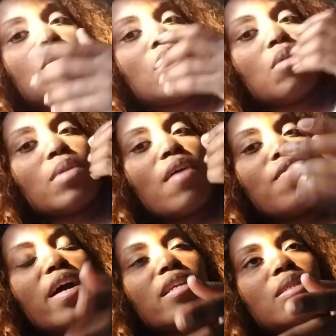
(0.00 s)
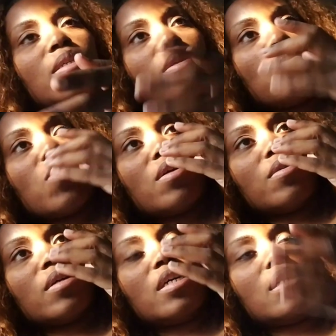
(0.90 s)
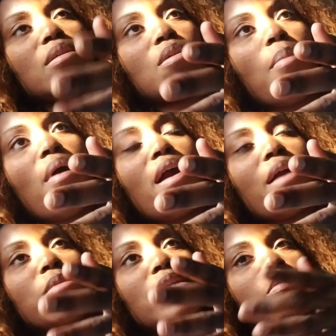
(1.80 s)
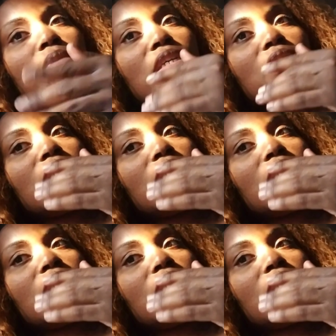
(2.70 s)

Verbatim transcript: you know, when I volunteer to work other departments, but it's